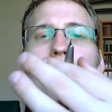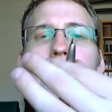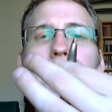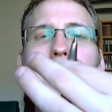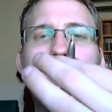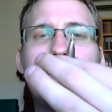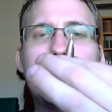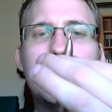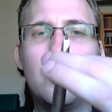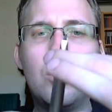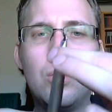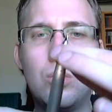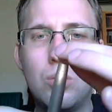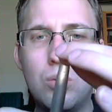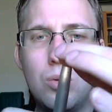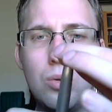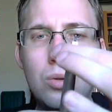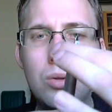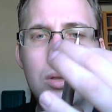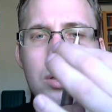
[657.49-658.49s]
this
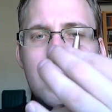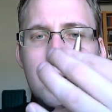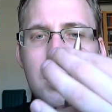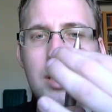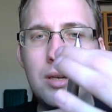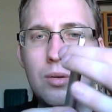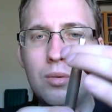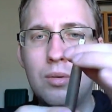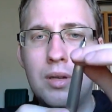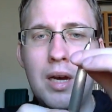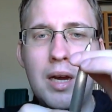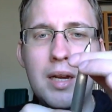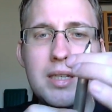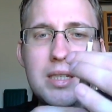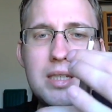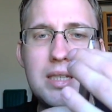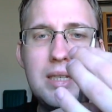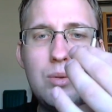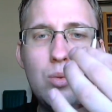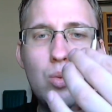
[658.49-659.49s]
all, you know,
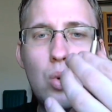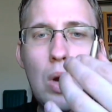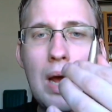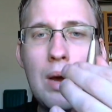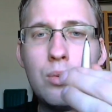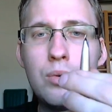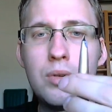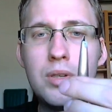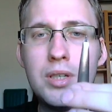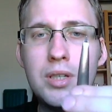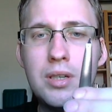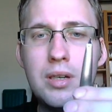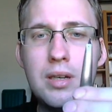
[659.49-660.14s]
nicely rounded